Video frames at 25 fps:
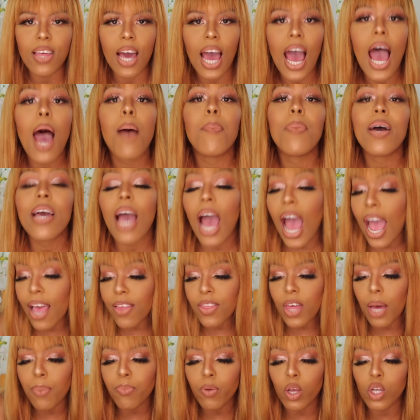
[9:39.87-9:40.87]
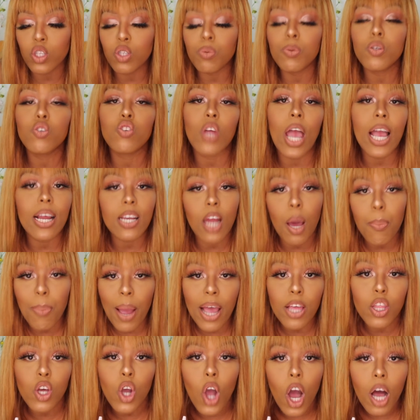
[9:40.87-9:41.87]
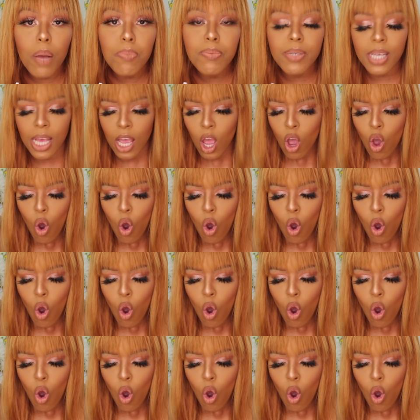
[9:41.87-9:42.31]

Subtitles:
Either I'm going to be dragged out by the cops